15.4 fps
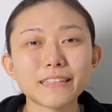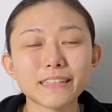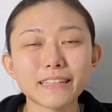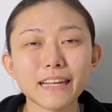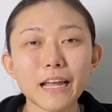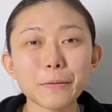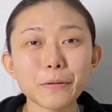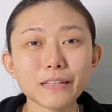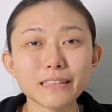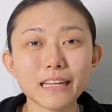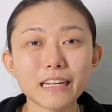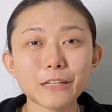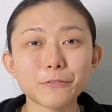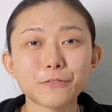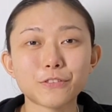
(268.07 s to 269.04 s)
camera that
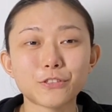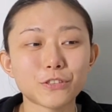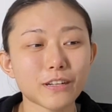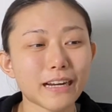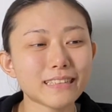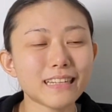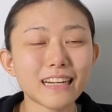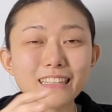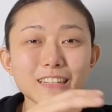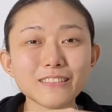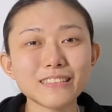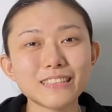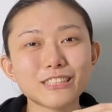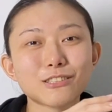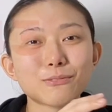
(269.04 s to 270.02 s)
I've tried around
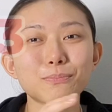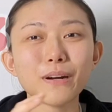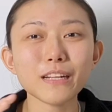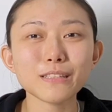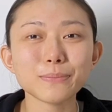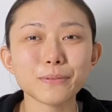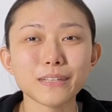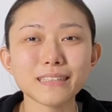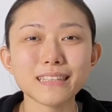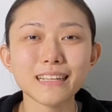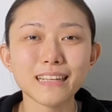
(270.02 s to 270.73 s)
this price point,